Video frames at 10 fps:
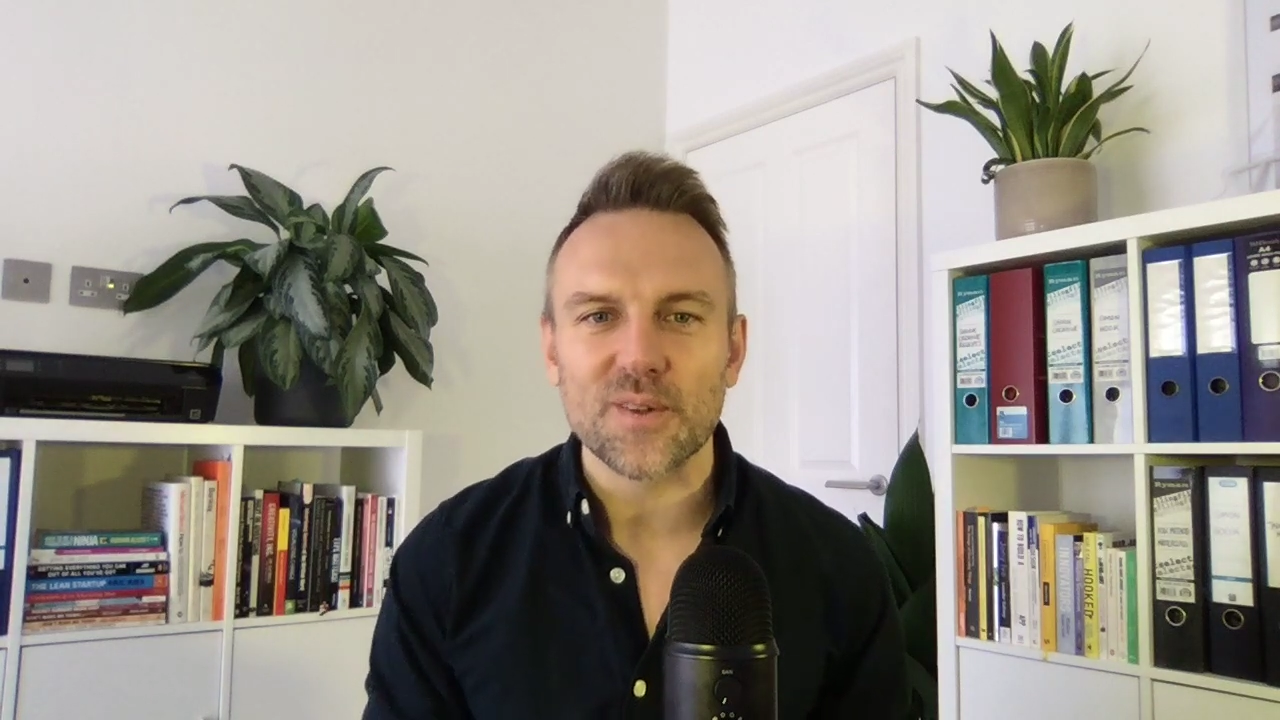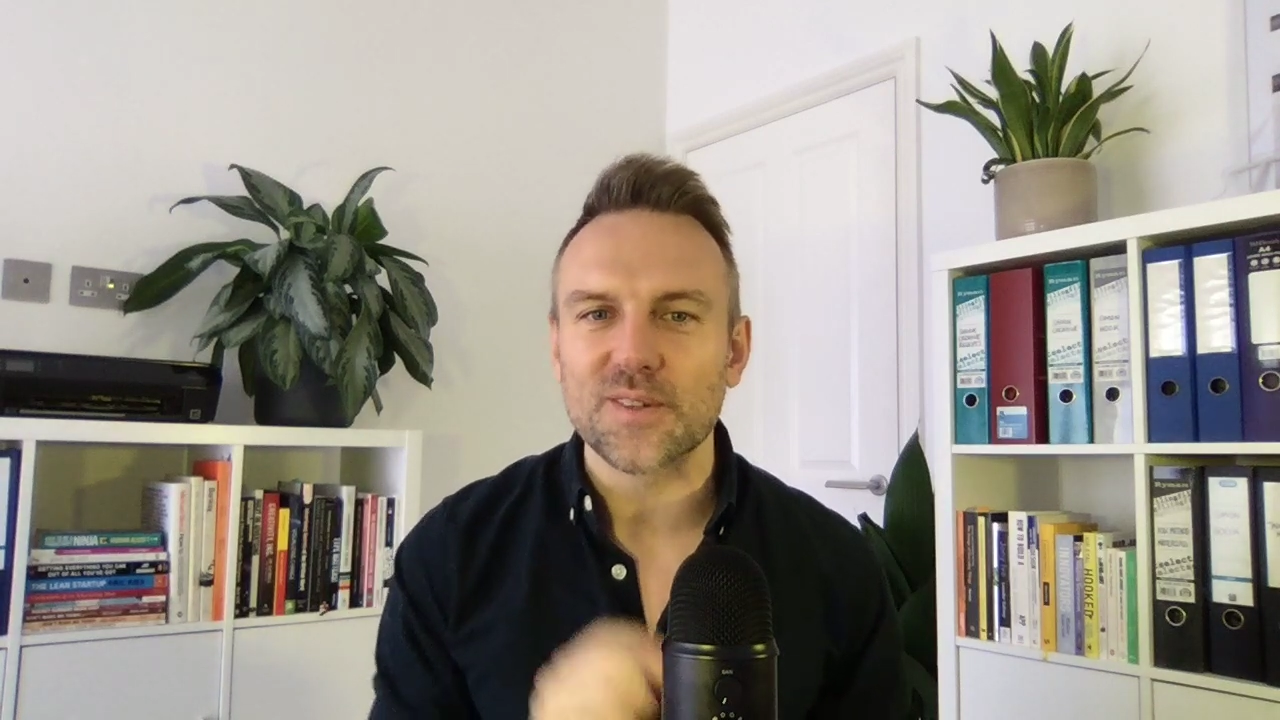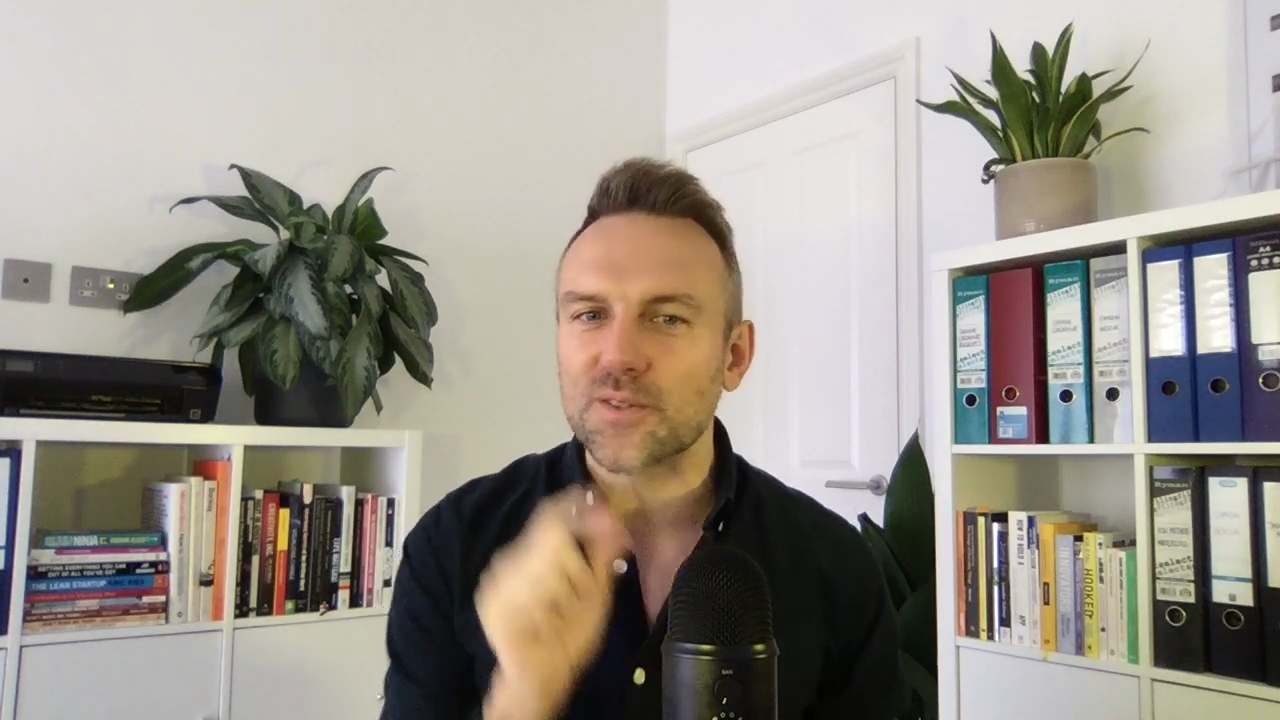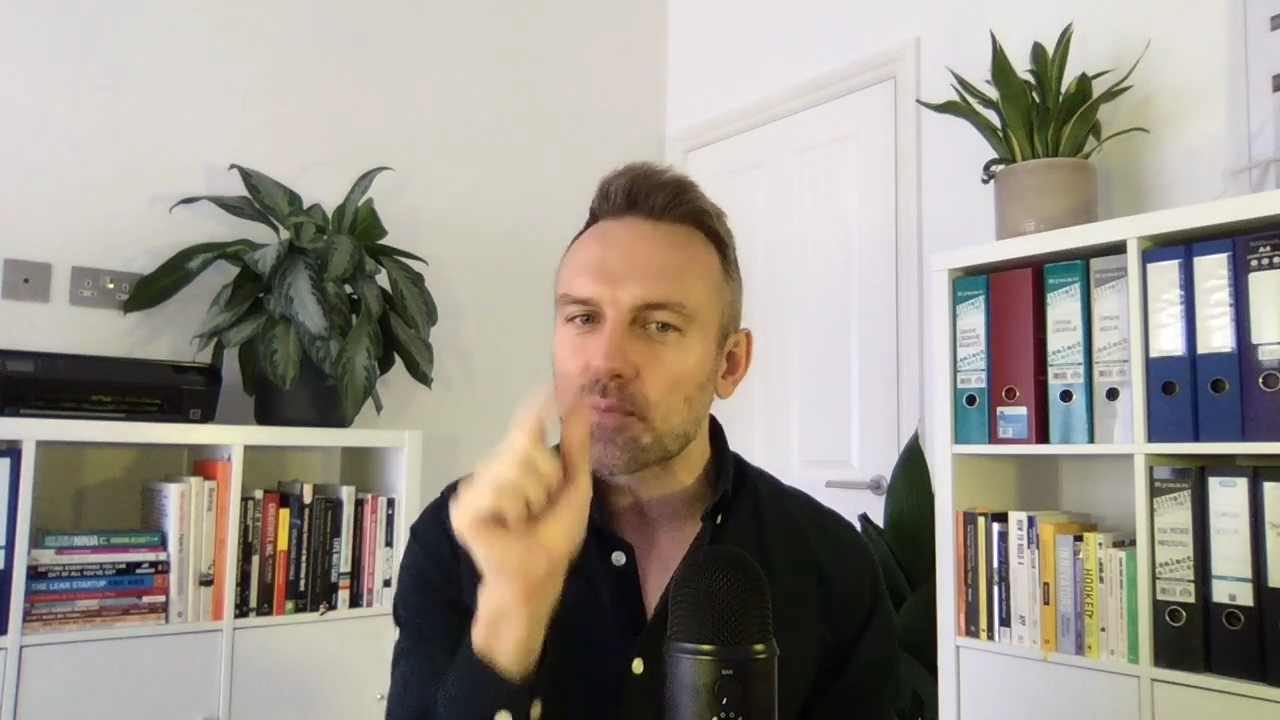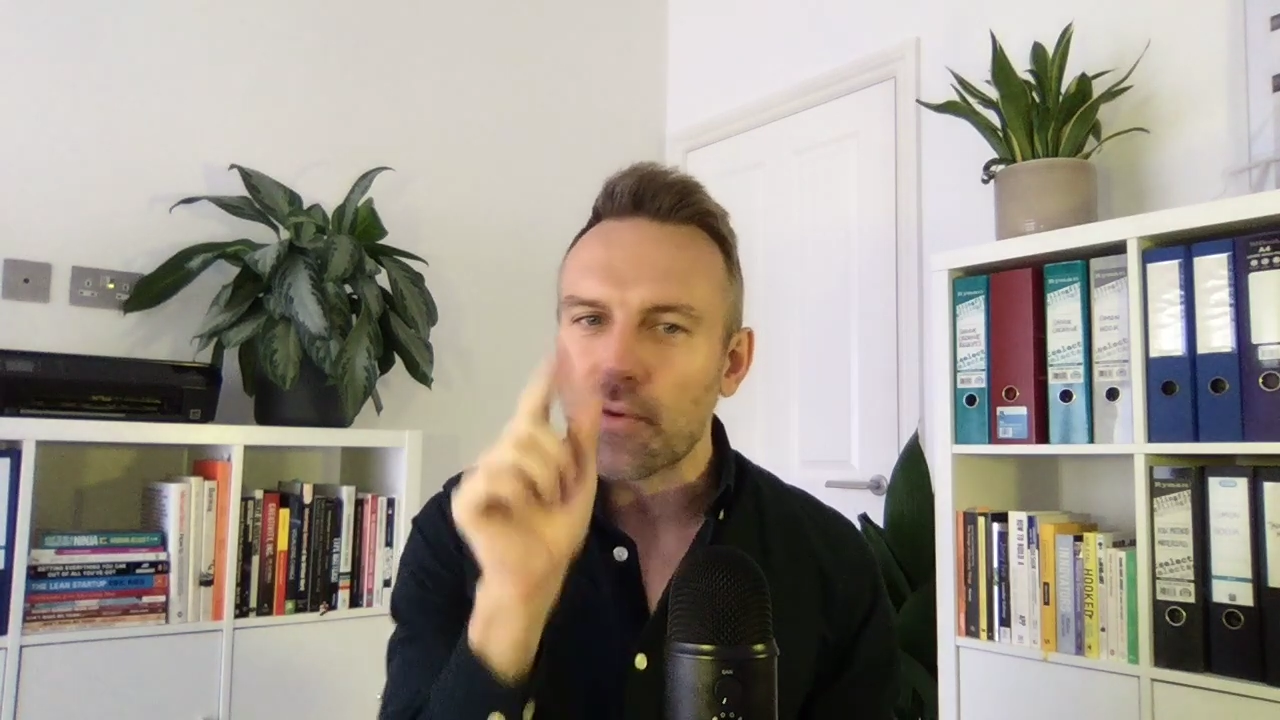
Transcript: We're just